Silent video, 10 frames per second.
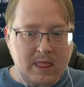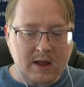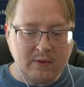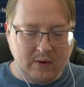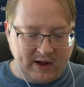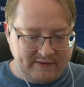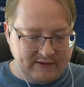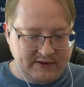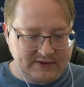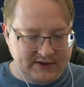we'll have
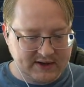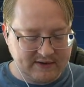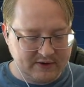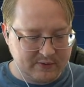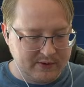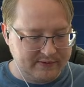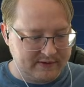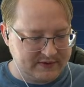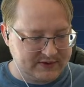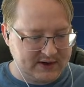every tick and every quote of
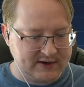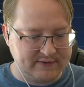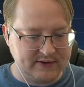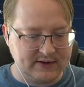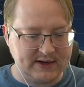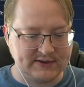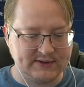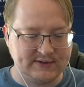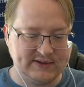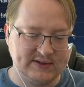every stock for the
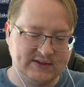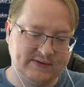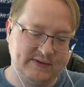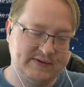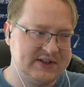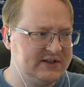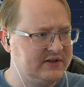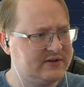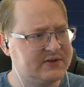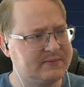last 15
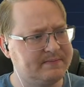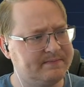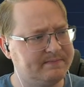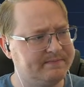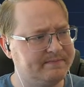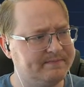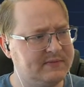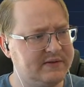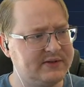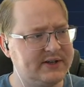years,
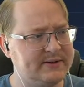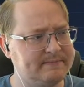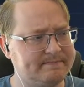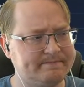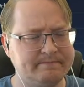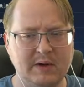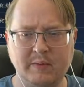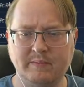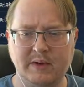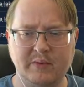give or take,
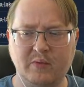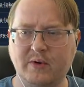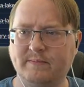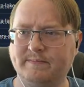maybe more.